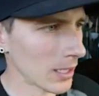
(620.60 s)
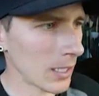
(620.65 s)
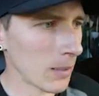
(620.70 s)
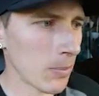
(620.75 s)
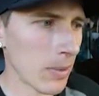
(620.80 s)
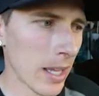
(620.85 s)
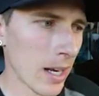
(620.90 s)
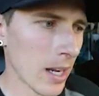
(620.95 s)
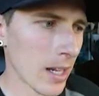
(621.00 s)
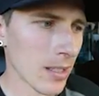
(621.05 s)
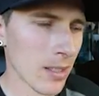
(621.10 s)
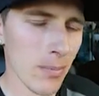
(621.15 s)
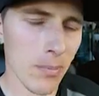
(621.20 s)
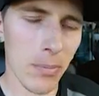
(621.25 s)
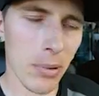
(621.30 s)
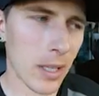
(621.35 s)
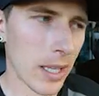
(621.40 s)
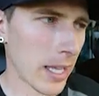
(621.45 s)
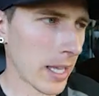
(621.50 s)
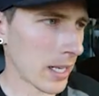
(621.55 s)
keep that awesome
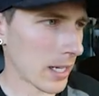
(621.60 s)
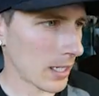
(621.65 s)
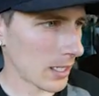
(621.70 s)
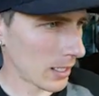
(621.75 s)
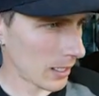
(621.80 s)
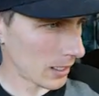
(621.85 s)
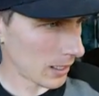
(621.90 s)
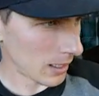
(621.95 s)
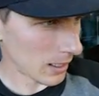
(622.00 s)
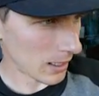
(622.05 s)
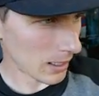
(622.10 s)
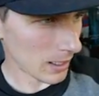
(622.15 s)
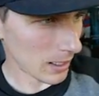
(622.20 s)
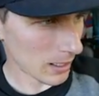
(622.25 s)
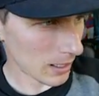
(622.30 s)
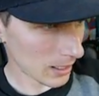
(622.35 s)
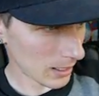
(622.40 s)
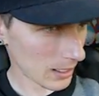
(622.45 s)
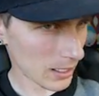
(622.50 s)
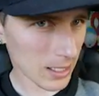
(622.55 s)
plant
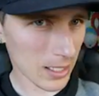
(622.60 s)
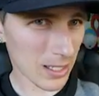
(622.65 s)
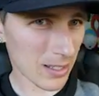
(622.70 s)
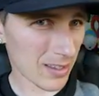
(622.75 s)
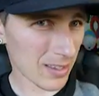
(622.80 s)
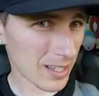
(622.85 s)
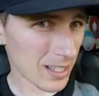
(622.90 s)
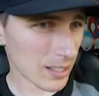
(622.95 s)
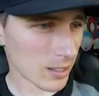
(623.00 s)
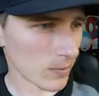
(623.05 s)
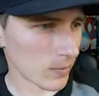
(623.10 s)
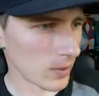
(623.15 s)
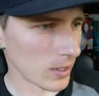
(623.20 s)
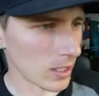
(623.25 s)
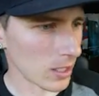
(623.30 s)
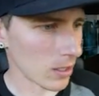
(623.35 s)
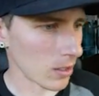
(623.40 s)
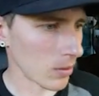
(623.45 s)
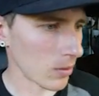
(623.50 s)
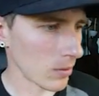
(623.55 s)
in this
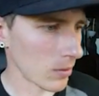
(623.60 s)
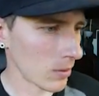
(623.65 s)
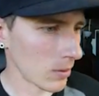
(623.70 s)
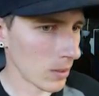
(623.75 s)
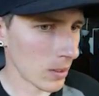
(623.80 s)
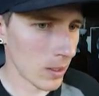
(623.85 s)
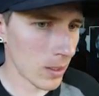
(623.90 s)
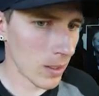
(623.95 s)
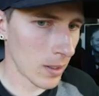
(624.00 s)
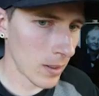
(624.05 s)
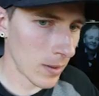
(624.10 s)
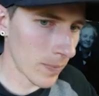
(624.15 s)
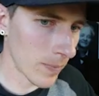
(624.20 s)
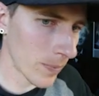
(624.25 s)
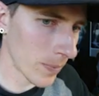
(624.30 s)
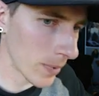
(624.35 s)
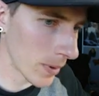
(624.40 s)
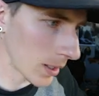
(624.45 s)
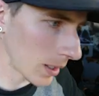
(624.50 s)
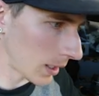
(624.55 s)
video,
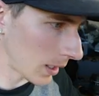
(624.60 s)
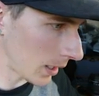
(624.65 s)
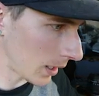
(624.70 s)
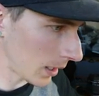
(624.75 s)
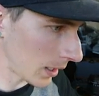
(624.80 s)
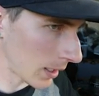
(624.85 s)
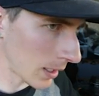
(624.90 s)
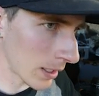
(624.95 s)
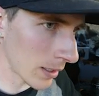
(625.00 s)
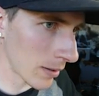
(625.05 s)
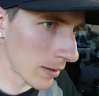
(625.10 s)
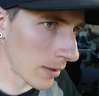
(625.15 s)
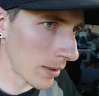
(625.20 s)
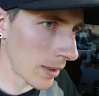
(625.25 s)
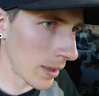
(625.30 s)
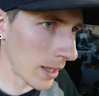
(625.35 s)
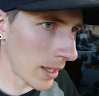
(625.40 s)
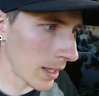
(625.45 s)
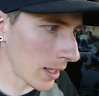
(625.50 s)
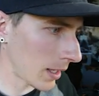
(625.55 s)
and
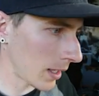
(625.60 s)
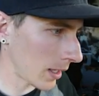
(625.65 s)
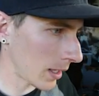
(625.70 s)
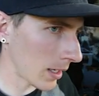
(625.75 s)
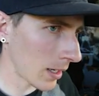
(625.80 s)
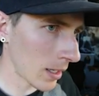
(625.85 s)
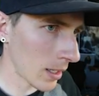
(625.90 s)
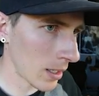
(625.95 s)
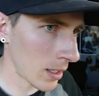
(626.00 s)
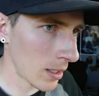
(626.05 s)
then